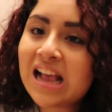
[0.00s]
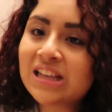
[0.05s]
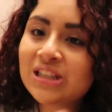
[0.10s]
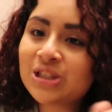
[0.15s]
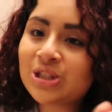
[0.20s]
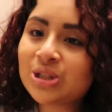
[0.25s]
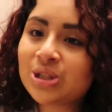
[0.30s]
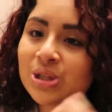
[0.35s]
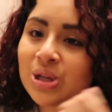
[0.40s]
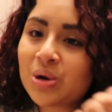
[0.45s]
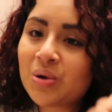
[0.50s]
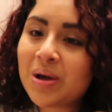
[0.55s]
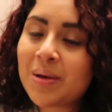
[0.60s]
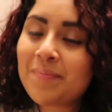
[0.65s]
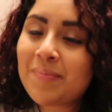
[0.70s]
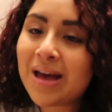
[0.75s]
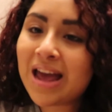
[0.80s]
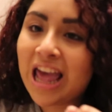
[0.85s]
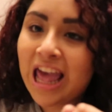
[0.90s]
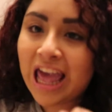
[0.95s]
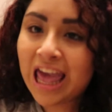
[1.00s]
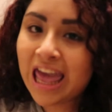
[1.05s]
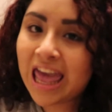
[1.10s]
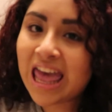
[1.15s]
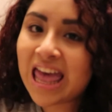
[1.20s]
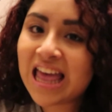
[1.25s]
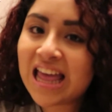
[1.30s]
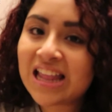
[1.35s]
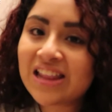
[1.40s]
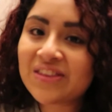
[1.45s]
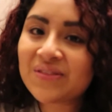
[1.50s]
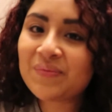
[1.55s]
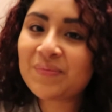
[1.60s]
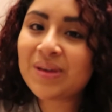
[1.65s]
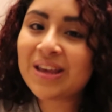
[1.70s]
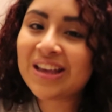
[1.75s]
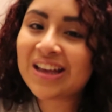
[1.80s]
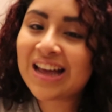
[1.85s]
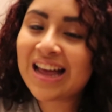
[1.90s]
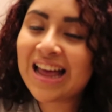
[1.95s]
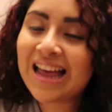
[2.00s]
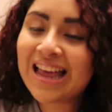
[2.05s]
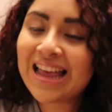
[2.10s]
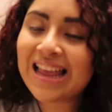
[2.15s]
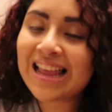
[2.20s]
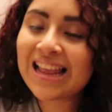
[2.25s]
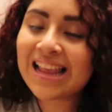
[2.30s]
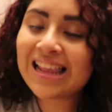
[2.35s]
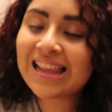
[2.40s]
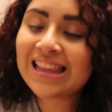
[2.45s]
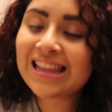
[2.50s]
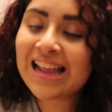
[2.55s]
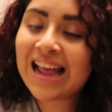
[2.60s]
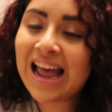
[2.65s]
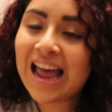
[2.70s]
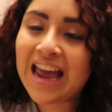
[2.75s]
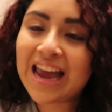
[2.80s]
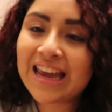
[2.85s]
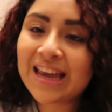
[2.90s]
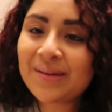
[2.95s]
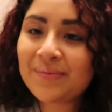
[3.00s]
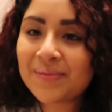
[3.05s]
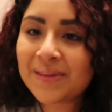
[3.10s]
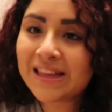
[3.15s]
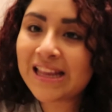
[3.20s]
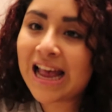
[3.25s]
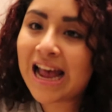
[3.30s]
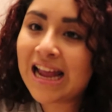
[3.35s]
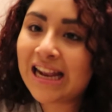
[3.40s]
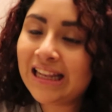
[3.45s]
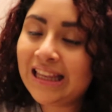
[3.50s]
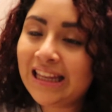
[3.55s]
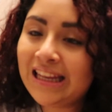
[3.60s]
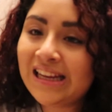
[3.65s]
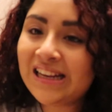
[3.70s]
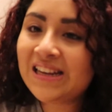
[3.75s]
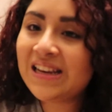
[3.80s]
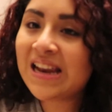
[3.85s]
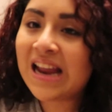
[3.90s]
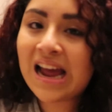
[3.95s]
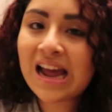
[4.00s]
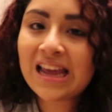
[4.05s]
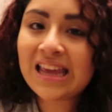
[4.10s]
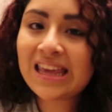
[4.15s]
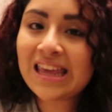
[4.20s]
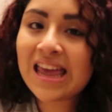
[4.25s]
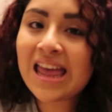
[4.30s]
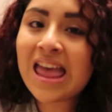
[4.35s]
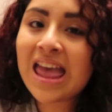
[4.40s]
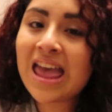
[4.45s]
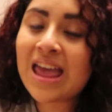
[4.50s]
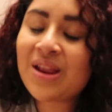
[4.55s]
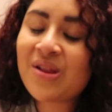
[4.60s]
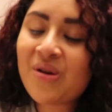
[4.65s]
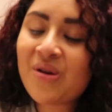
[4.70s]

sew it by hand because I am sadly not yet an